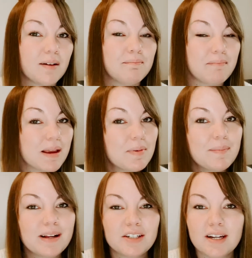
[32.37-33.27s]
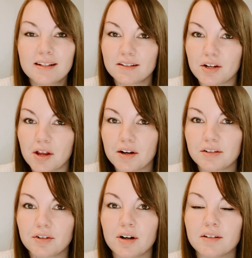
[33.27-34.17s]
Maybe budgeting is not your
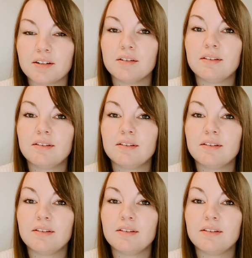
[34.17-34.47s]
strong suit.